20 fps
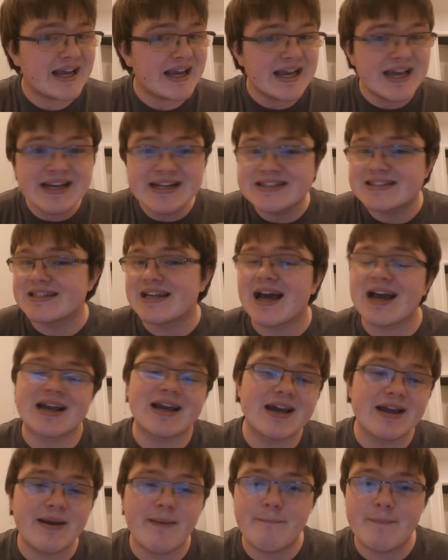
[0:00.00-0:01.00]
it is not
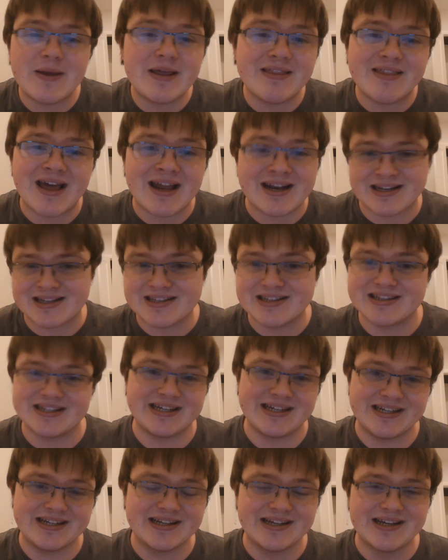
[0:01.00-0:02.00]
going to be that
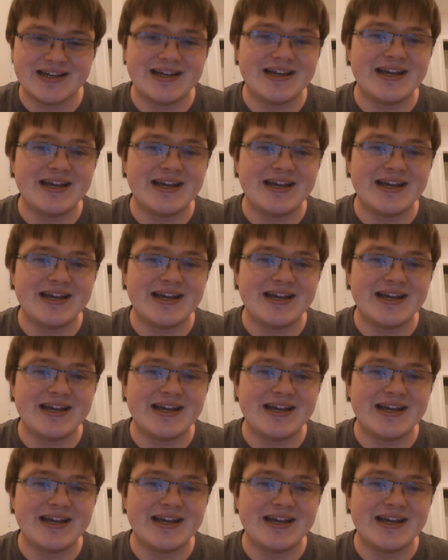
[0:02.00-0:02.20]
clean.